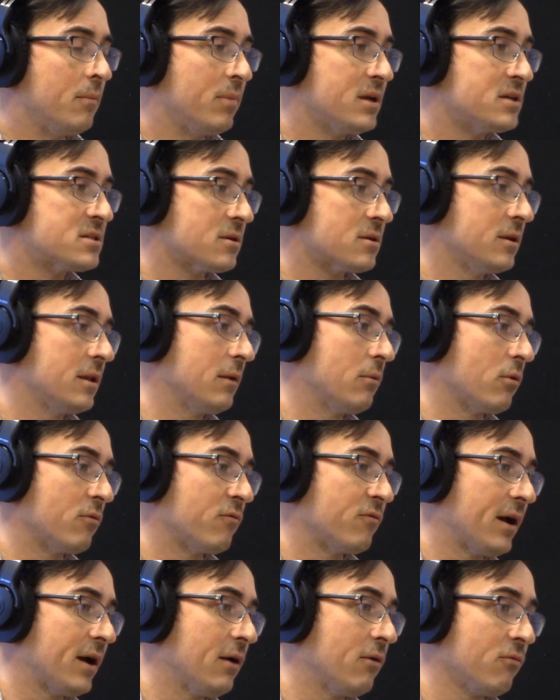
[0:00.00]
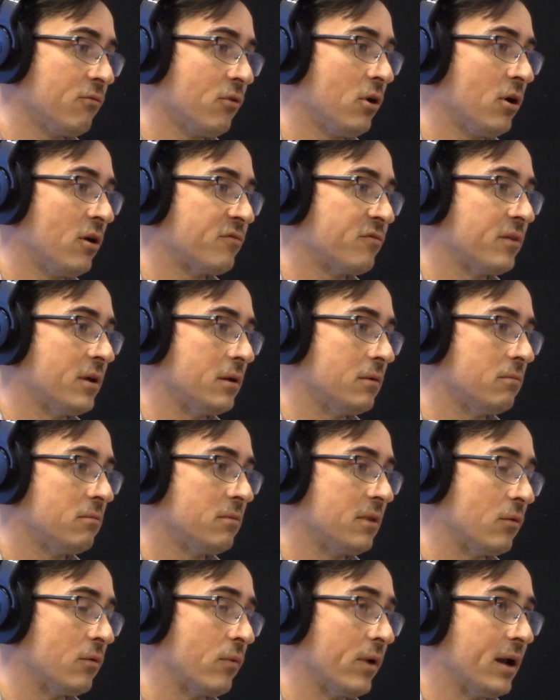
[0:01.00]
And basically they were valved off that
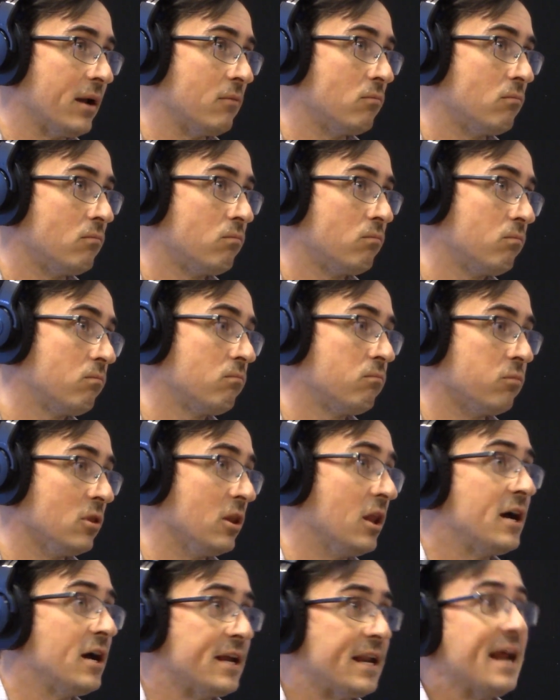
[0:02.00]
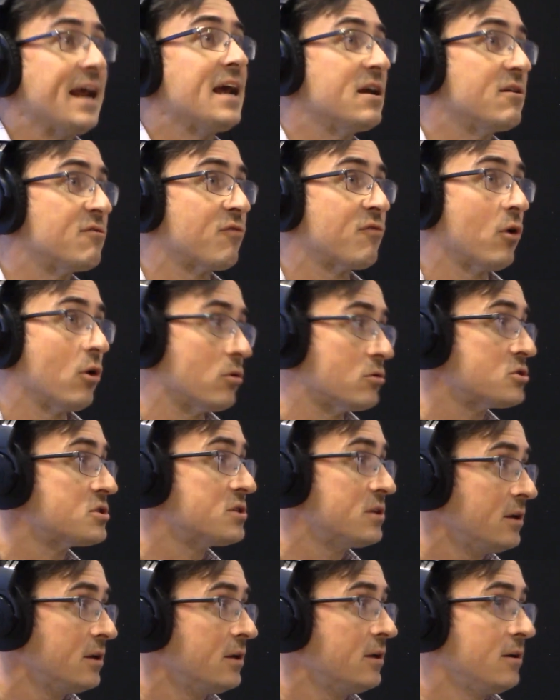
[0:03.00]
they ran line A
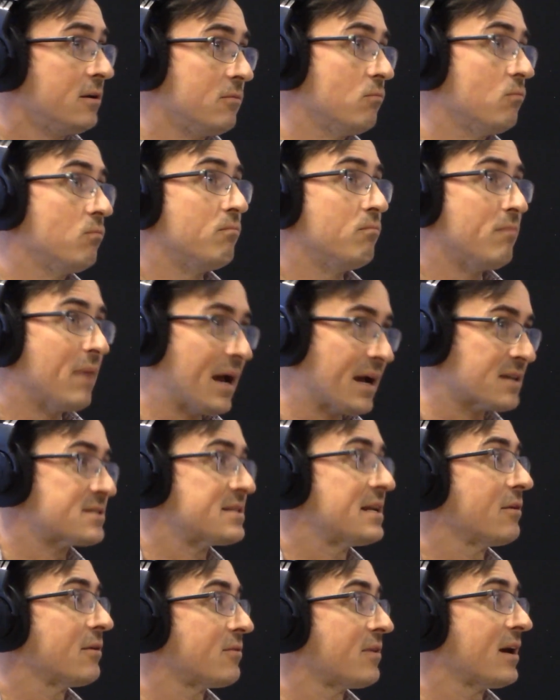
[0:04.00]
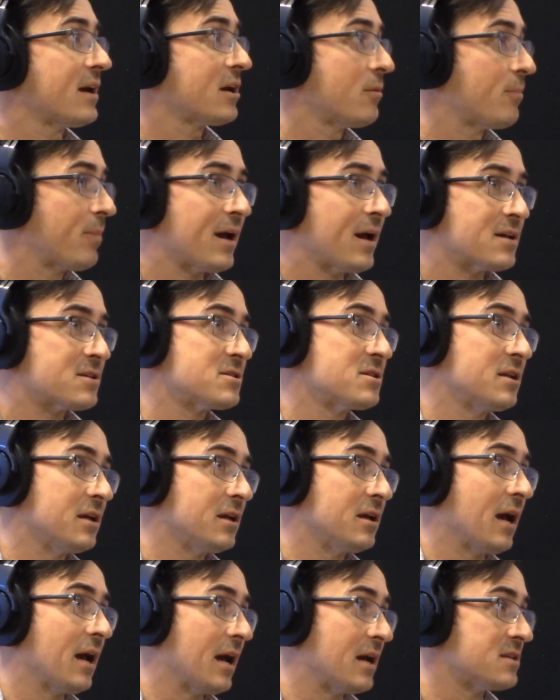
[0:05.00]
first, maxed out that
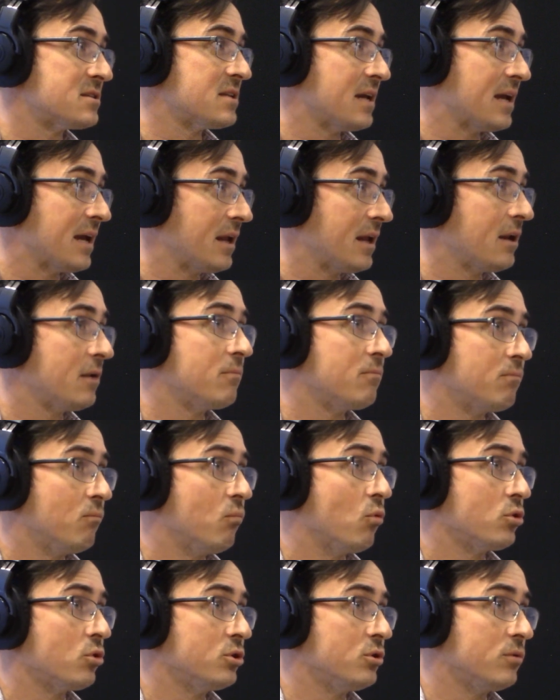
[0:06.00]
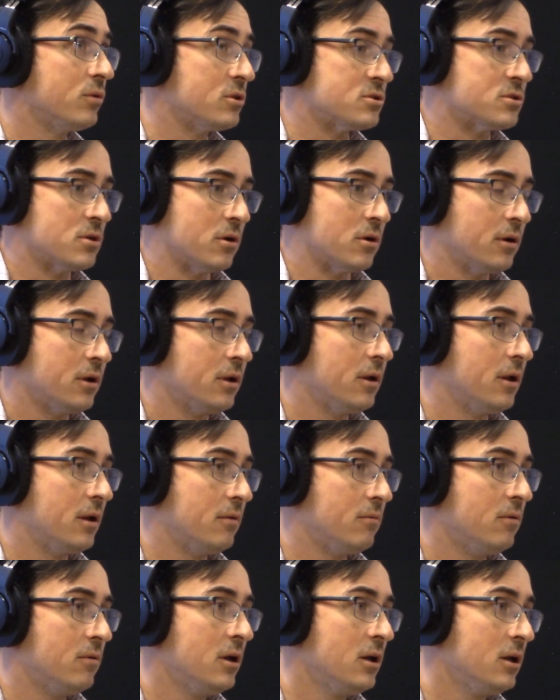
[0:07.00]
capacity as they added more units on, and
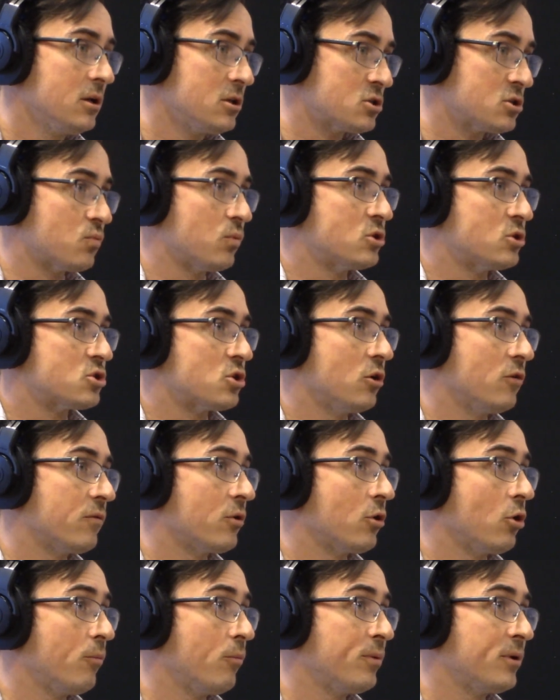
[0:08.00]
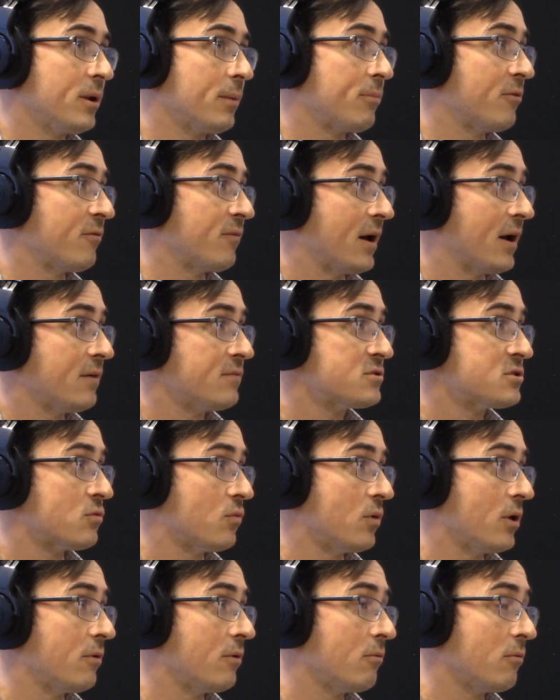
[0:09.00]
then switched over and opened up the valves to
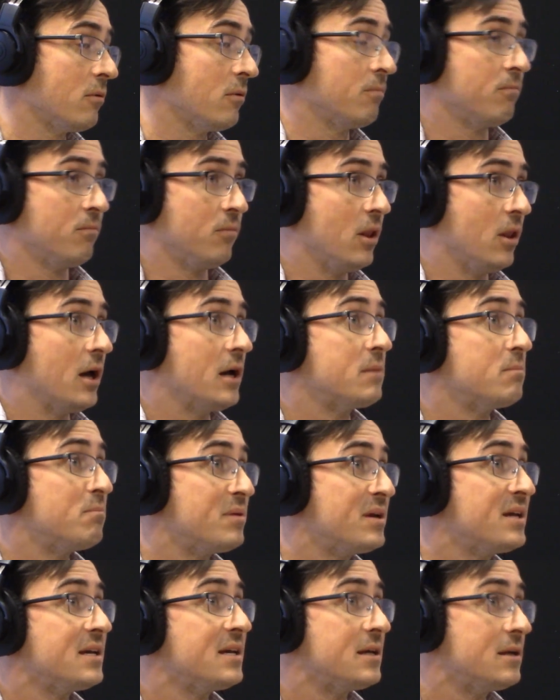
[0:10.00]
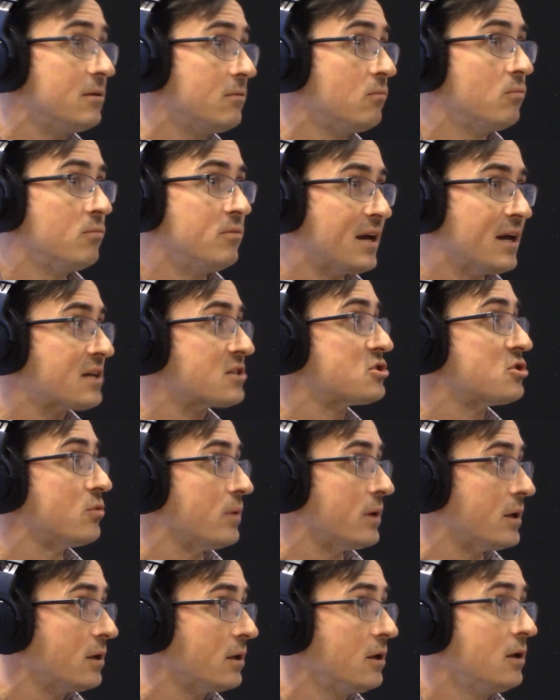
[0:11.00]
run line B next to it.